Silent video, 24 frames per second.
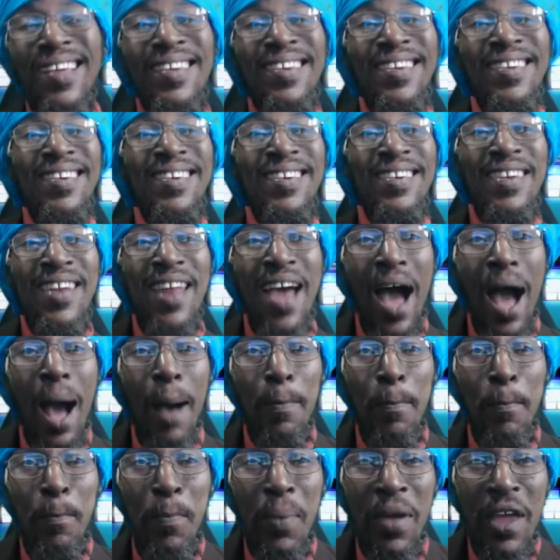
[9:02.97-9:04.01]

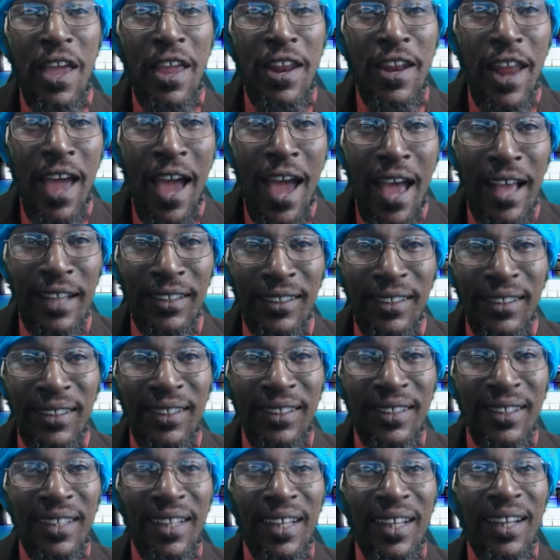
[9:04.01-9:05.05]
nappiness.
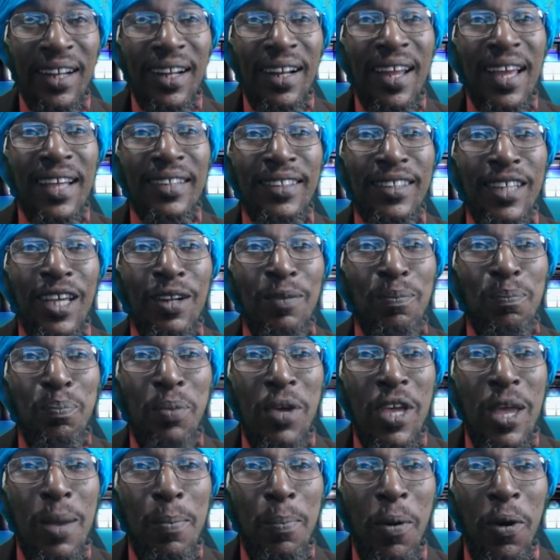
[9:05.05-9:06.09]
Listen,
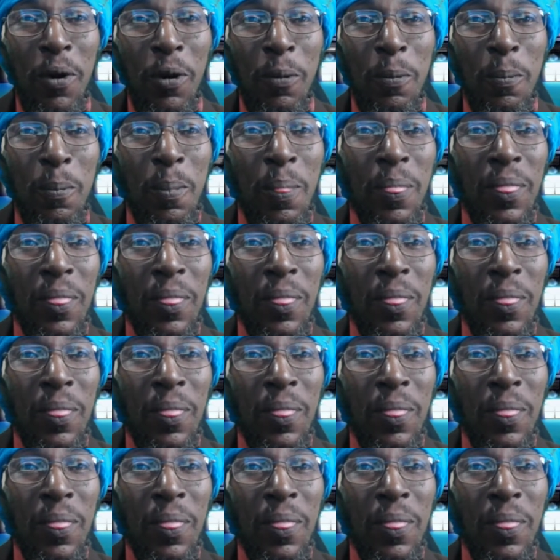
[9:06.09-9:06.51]
people.